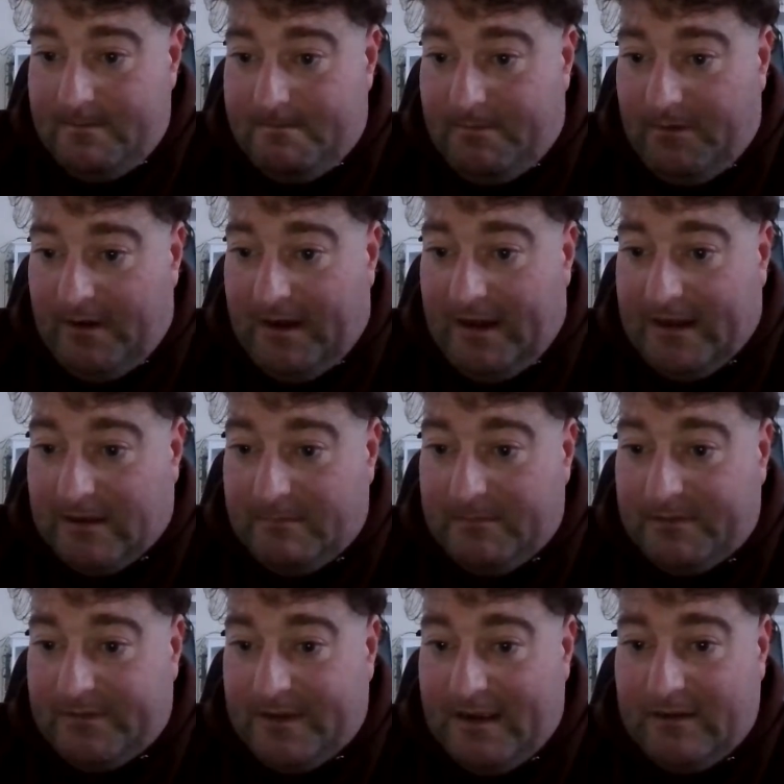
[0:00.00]
putting any
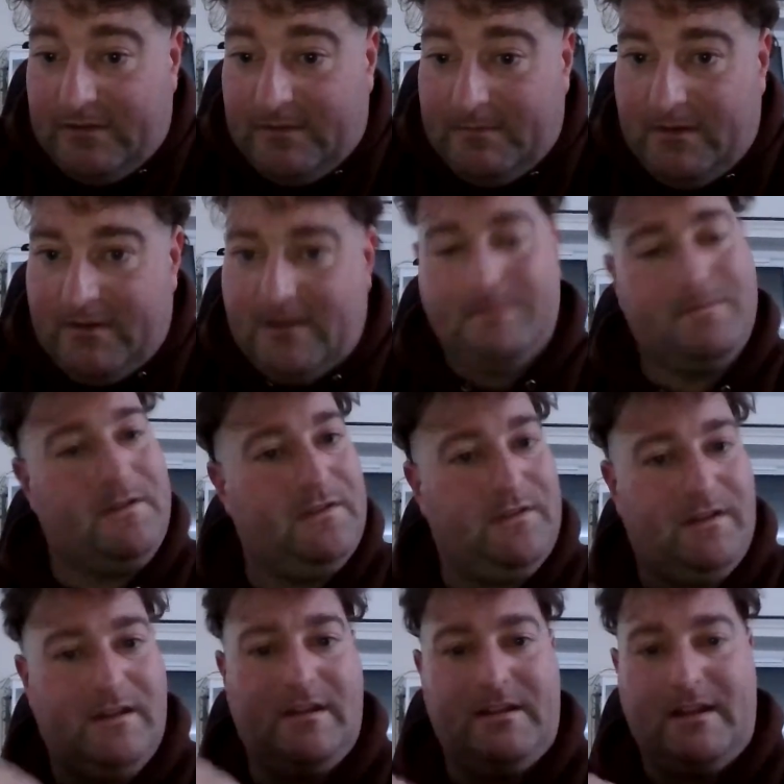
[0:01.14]
comments down, something like that. Because
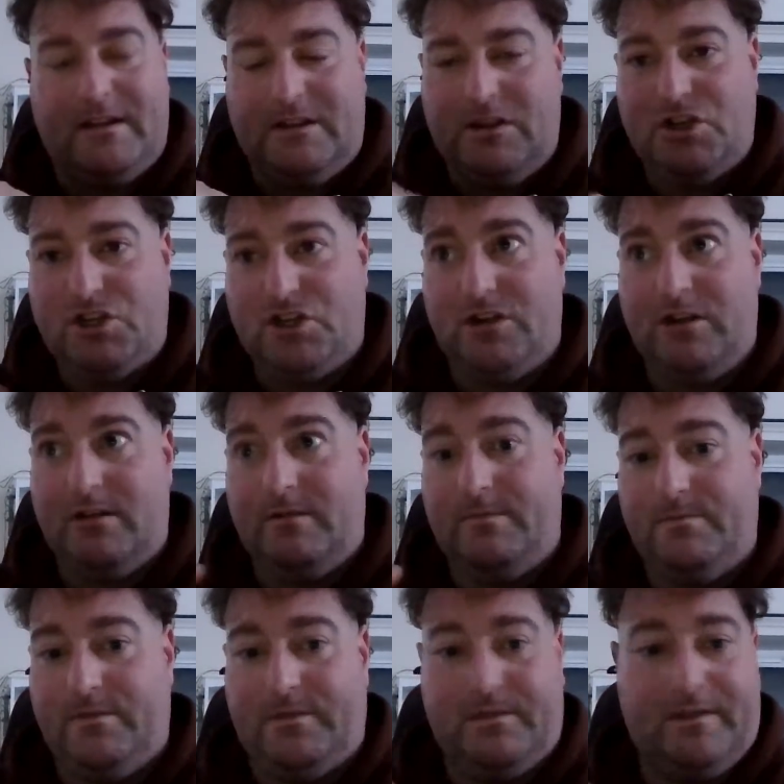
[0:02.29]
I know that YouTube
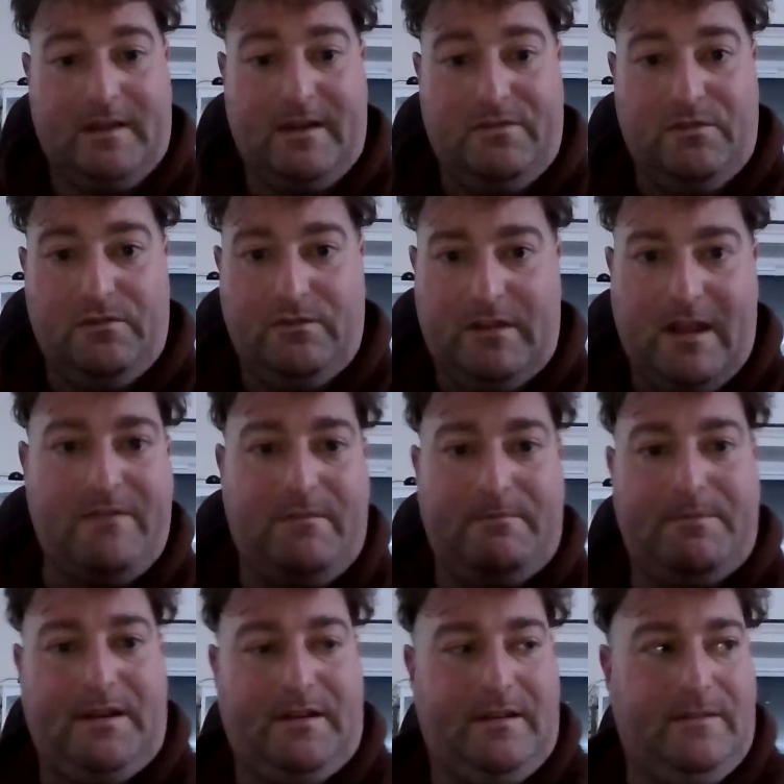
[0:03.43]
will say, "Well, you haven't
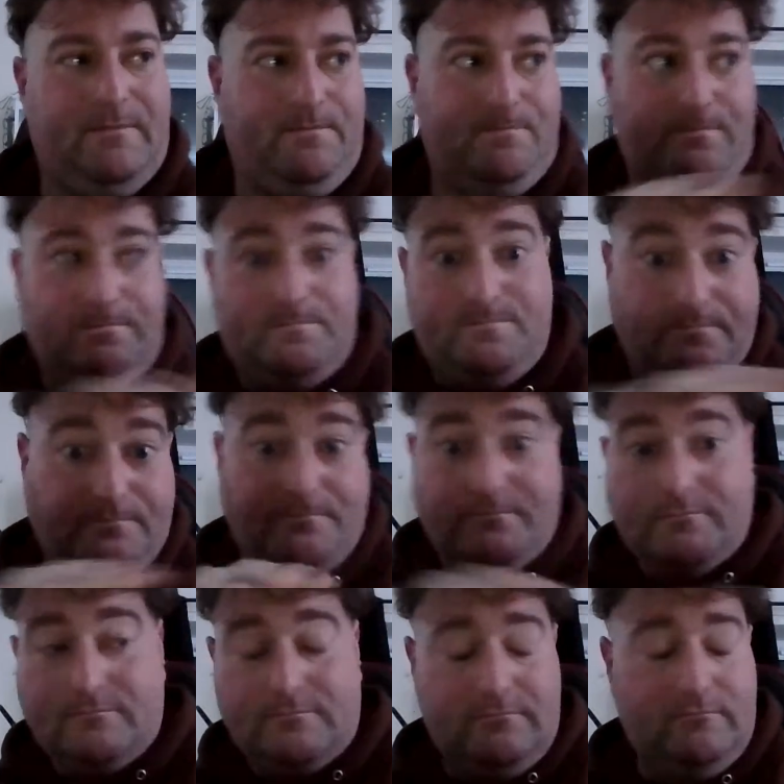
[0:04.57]
been
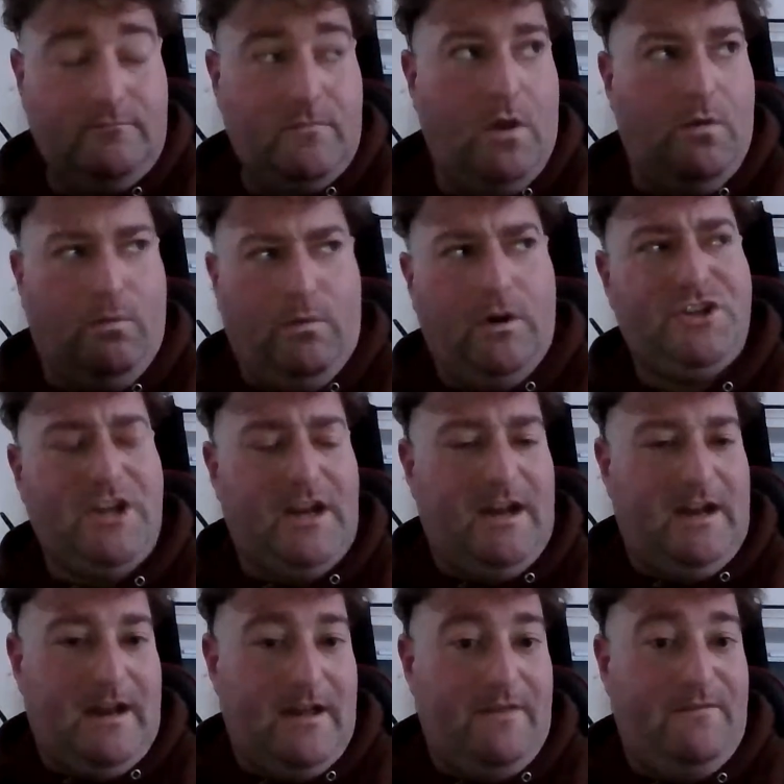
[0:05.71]
watching any
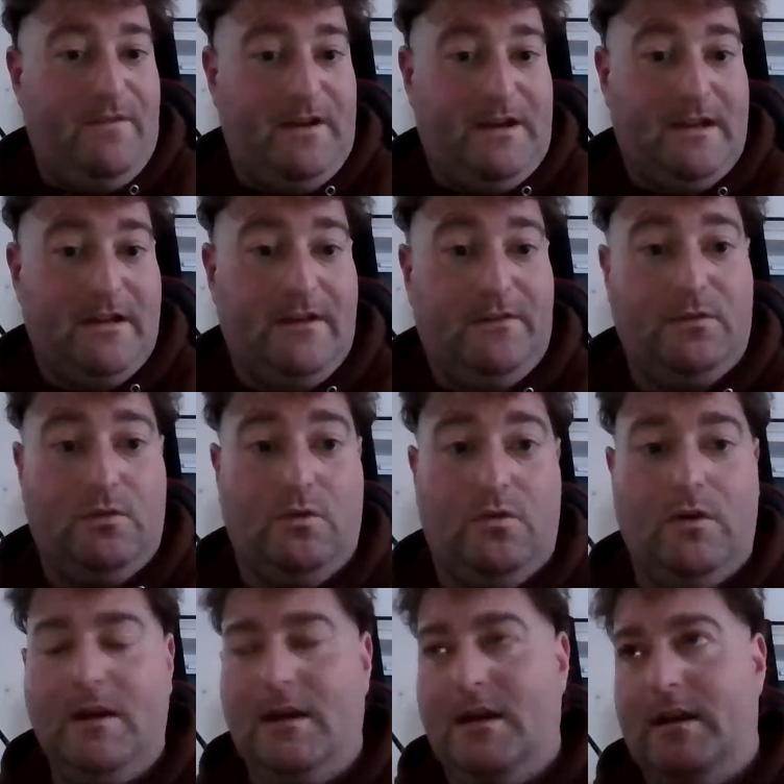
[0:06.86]
of their videos
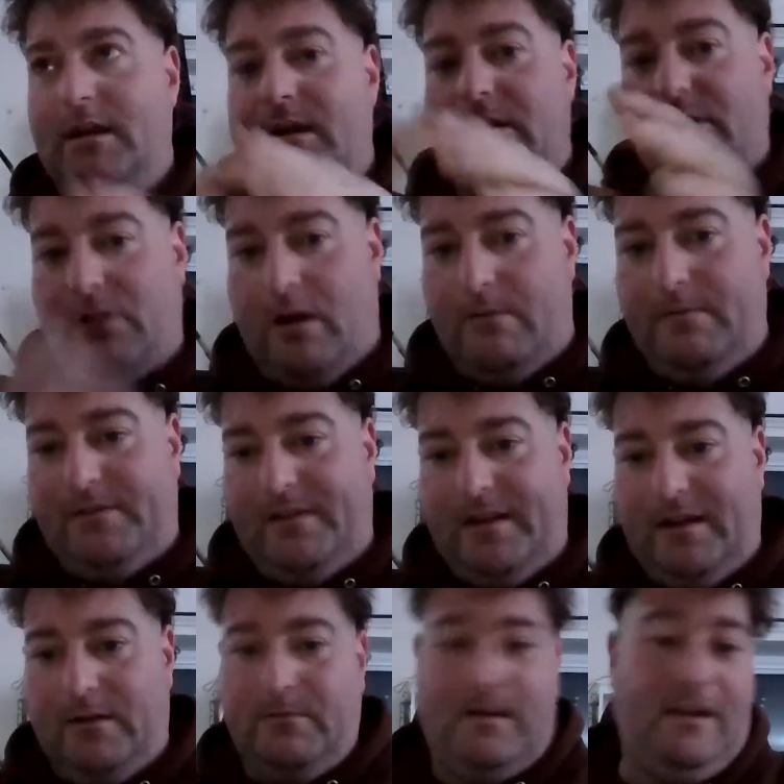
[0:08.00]
or
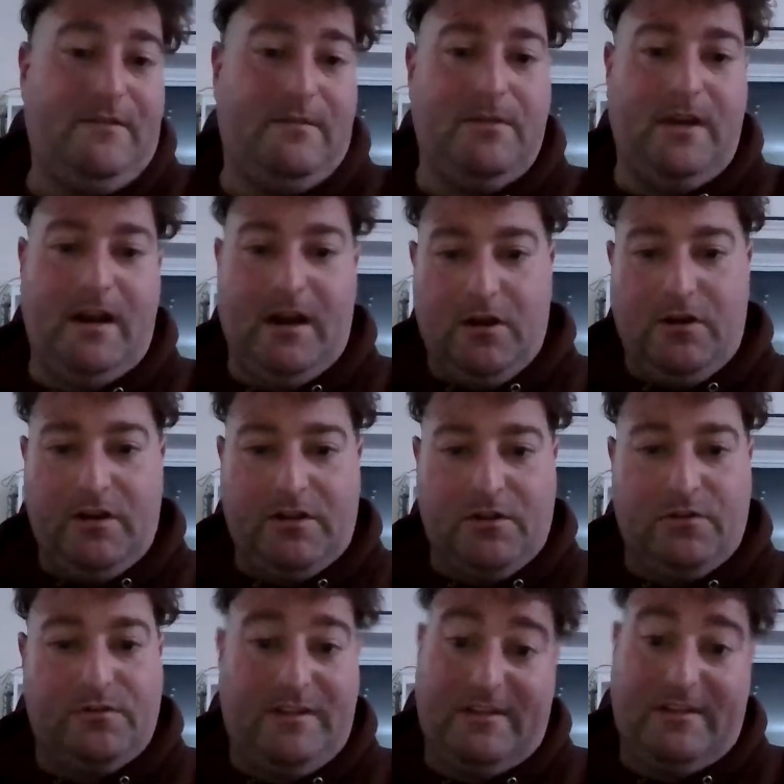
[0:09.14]
commenting or either putting a like
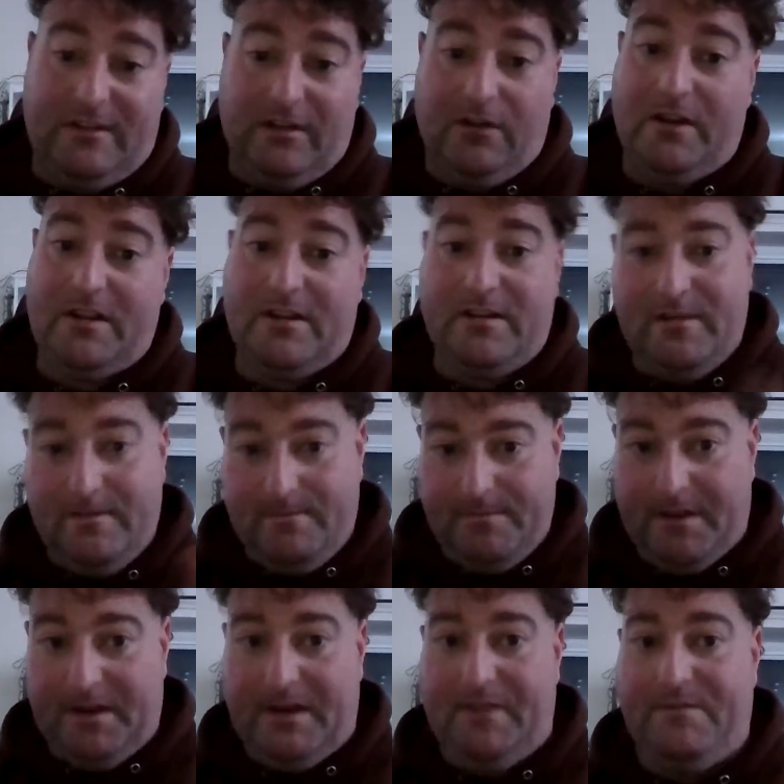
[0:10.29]
or dislike
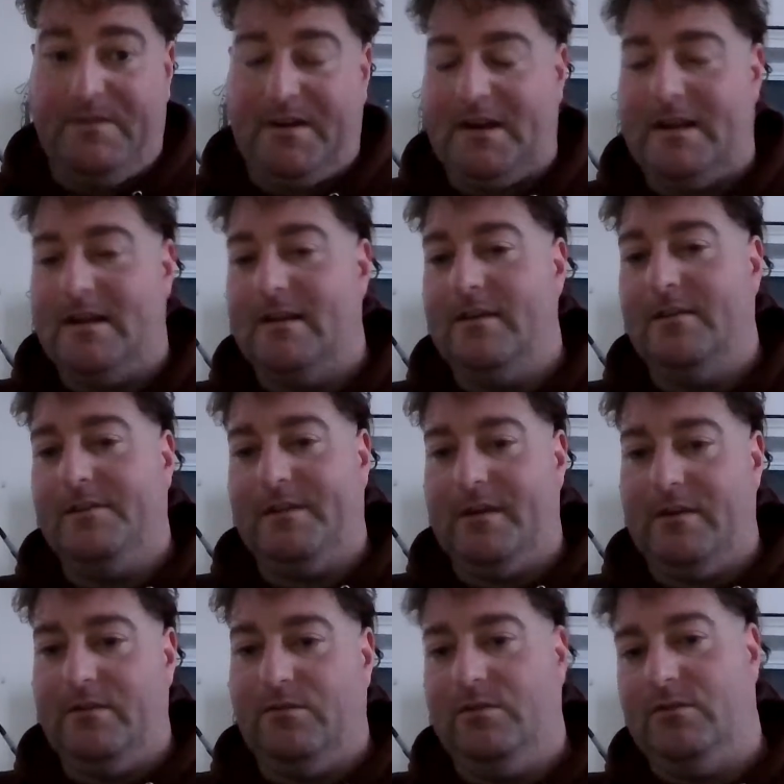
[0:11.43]
on their videos,
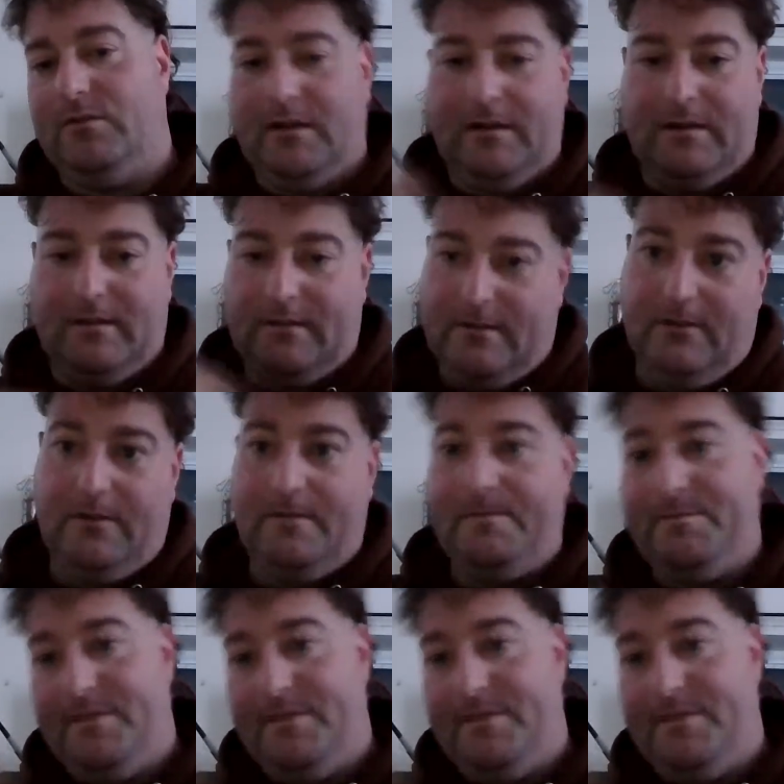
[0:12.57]
so we're gonna like